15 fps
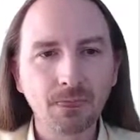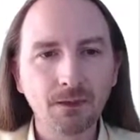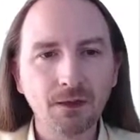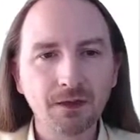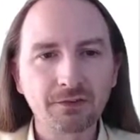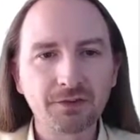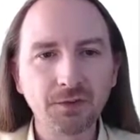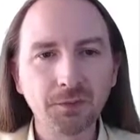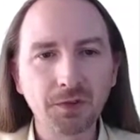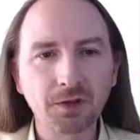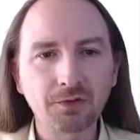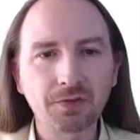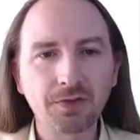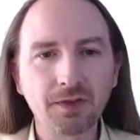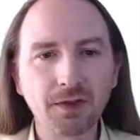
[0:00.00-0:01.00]

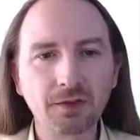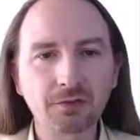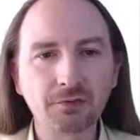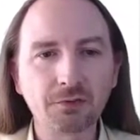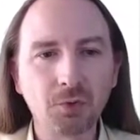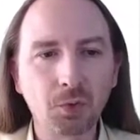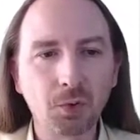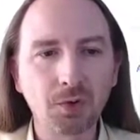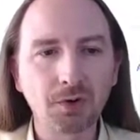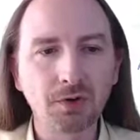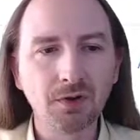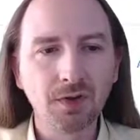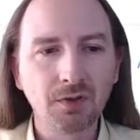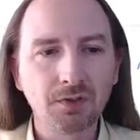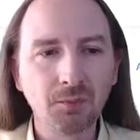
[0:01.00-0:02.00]
similar things for
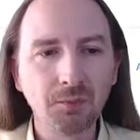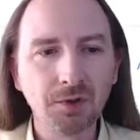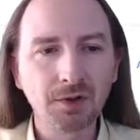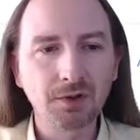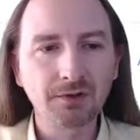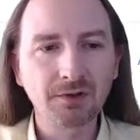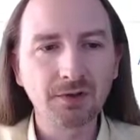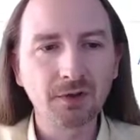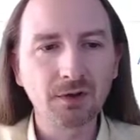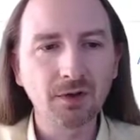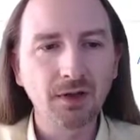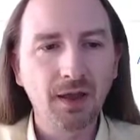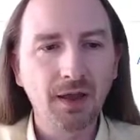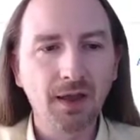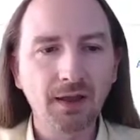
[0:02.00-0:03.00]
the middle
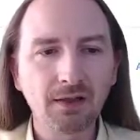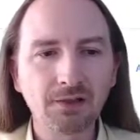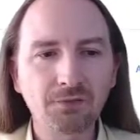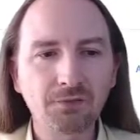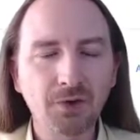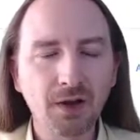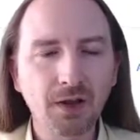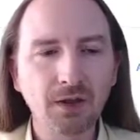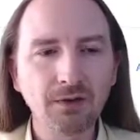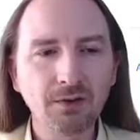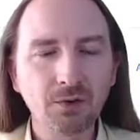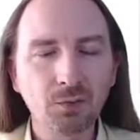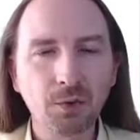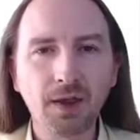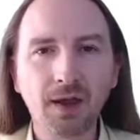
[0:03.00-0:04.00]
tier. And in the front end,
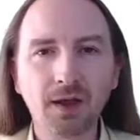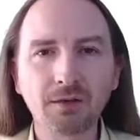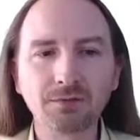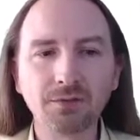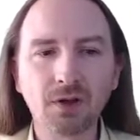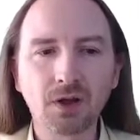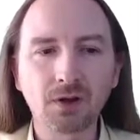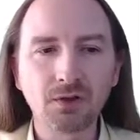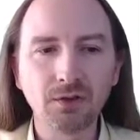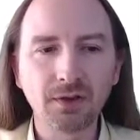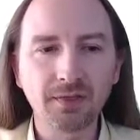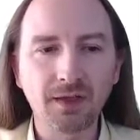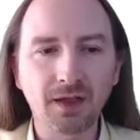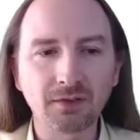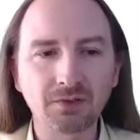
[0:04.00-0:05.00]
we have not
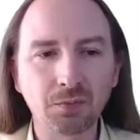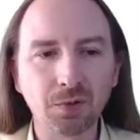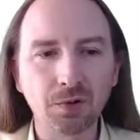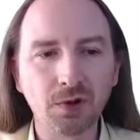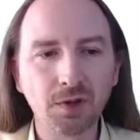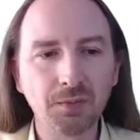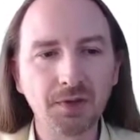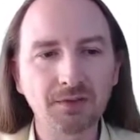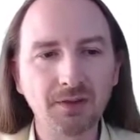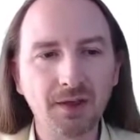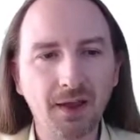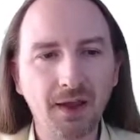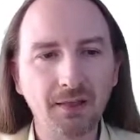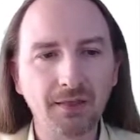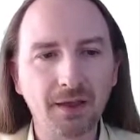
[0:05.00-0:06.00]
only that deployment
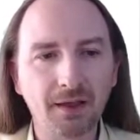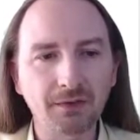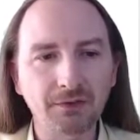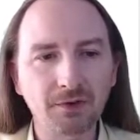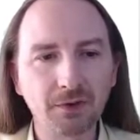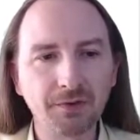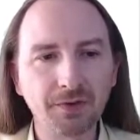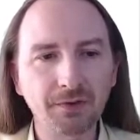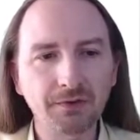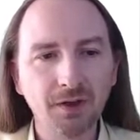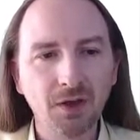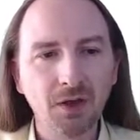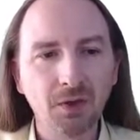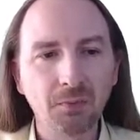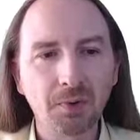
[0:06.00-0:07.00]
and that service,
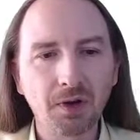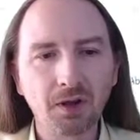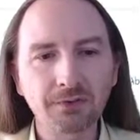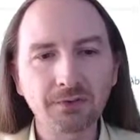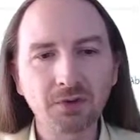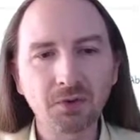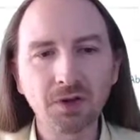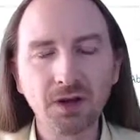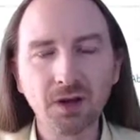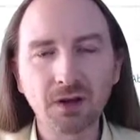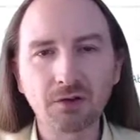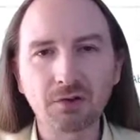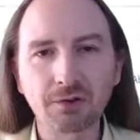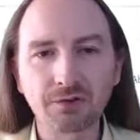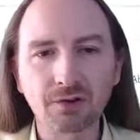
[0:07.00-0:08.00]
but also an
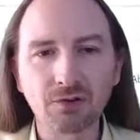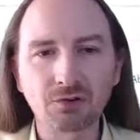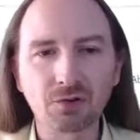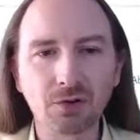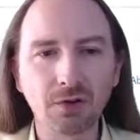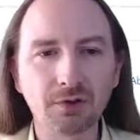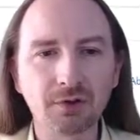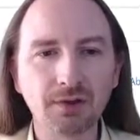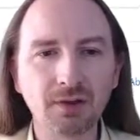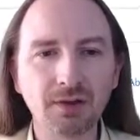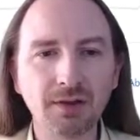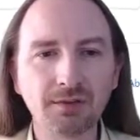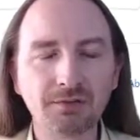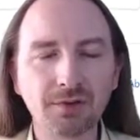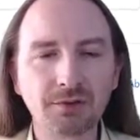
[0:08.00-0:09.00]
ingress controller that
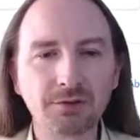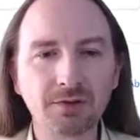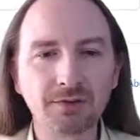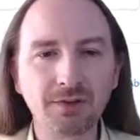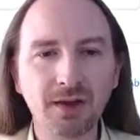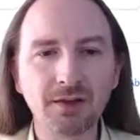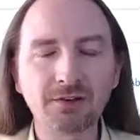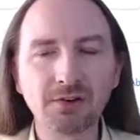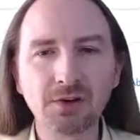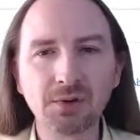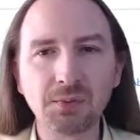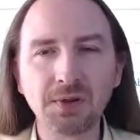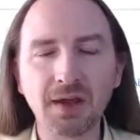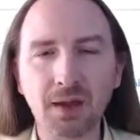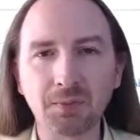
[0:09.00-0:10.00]
leverages
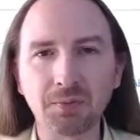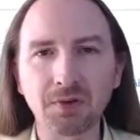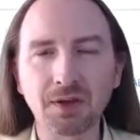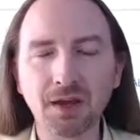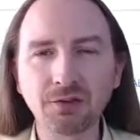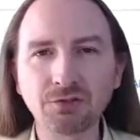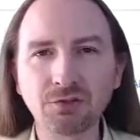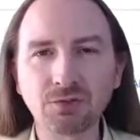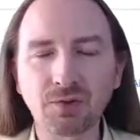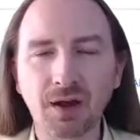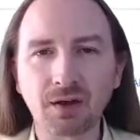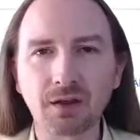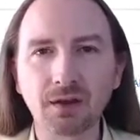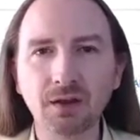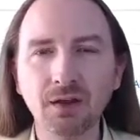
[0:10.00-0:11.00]
HTTP application
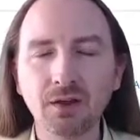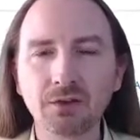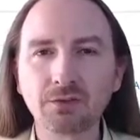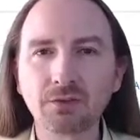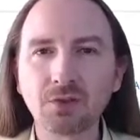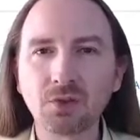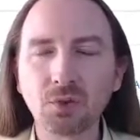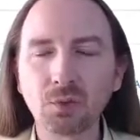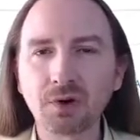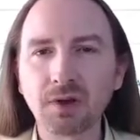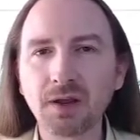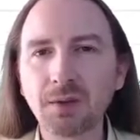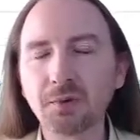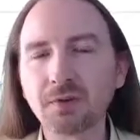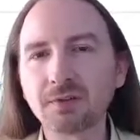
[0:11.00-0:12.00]
routing so that we're
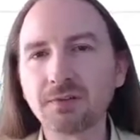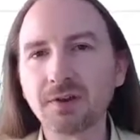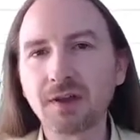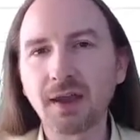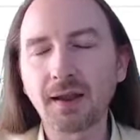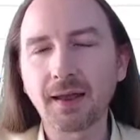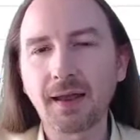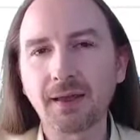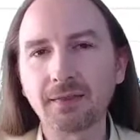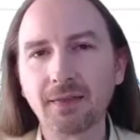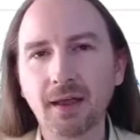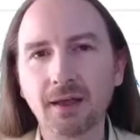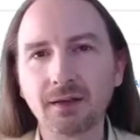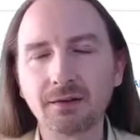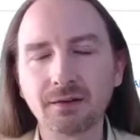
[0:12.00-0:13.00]
able to get at
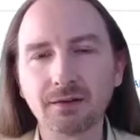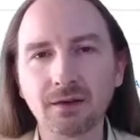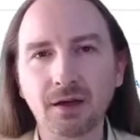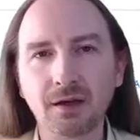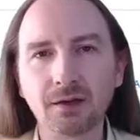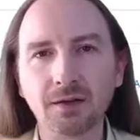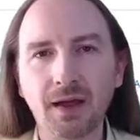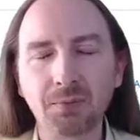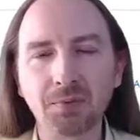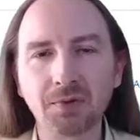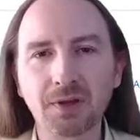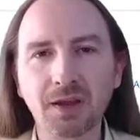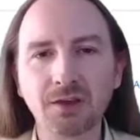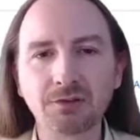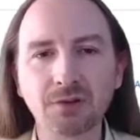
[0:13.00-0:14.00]
that
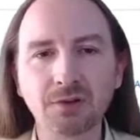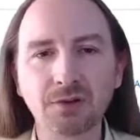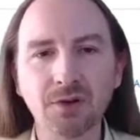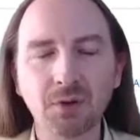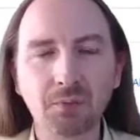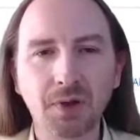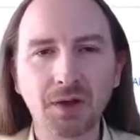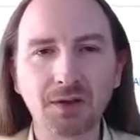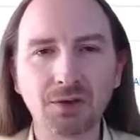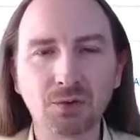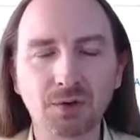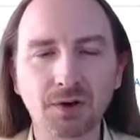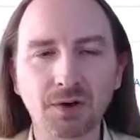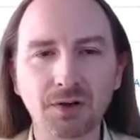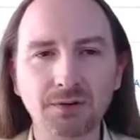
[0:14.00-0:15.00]
application by
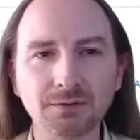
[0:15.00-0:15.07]
URL.